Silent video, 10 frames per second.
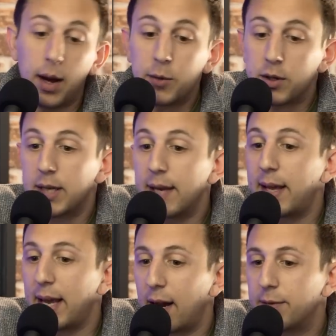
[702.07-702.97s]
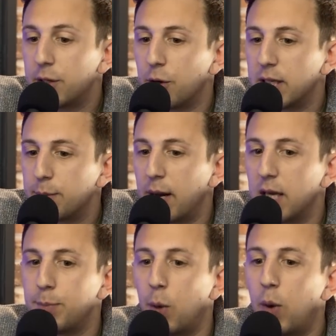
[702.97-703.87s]
not saying they have to join
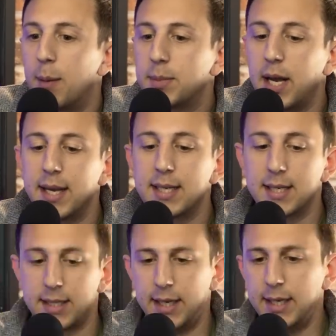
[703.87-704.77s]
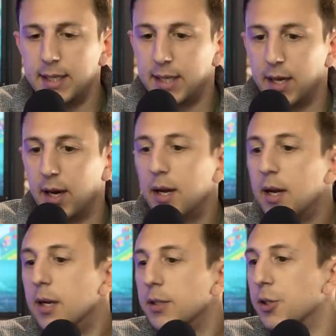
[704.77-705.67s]
Spurs, but what I'm saying is it's easier
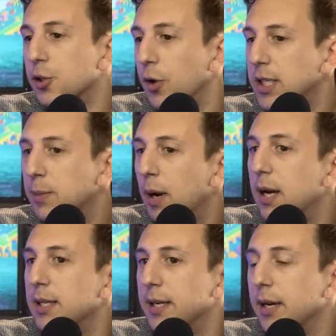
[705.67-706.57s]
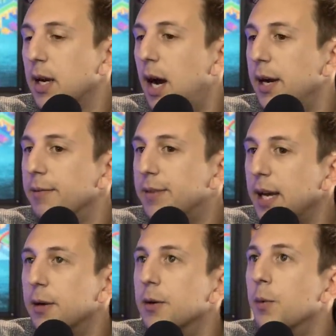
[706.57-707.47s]
to join Spurs in a kind of
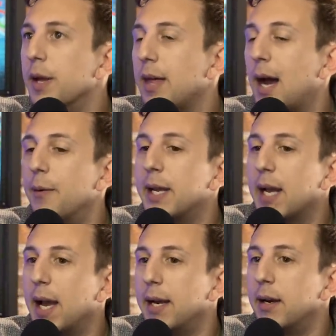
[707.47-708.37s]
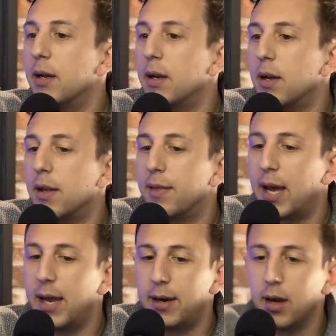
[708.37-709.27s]
deal with Harry Kane
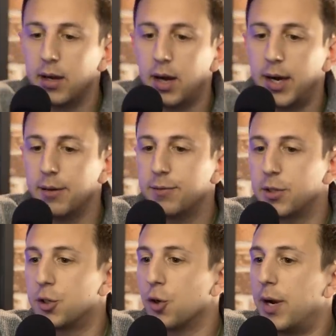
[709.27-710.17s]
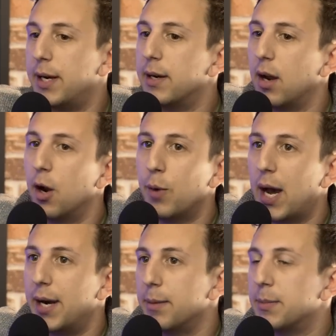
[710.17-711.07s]
than kind of to join a
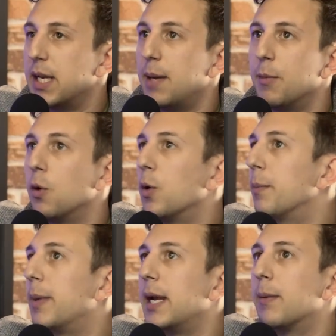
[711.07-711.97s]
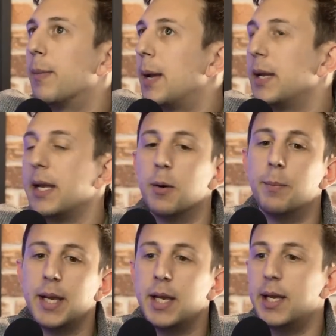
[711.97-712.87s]
random team who it be. Maybe it
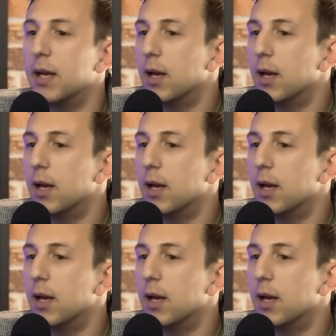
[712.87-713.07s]
would be